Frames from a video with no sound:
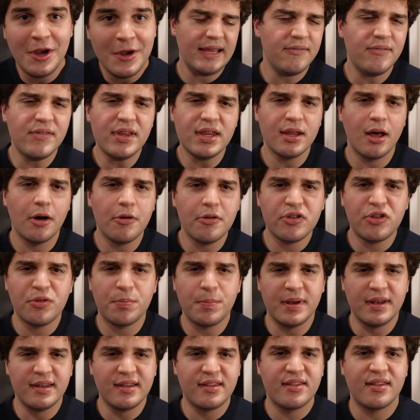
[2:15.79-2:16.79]
Even though it's
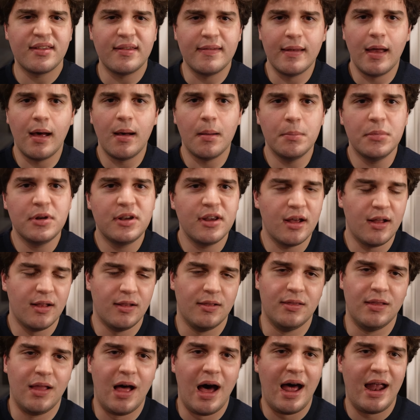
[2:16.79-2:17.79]
been snubbed a
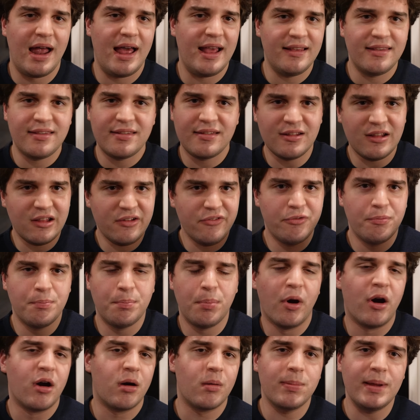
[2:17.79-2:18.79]
lot, I still have
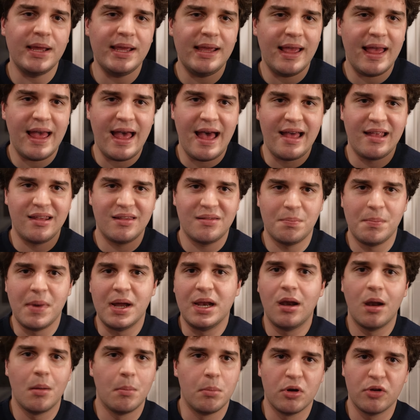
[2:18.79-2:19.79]
Barbie as
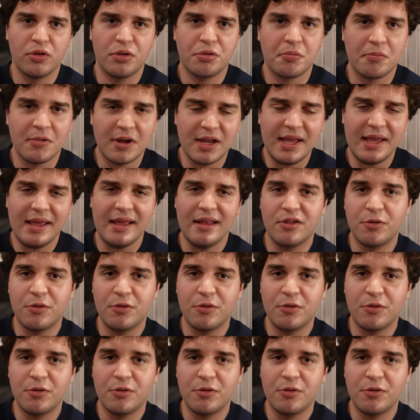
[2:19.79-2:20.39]
my number three.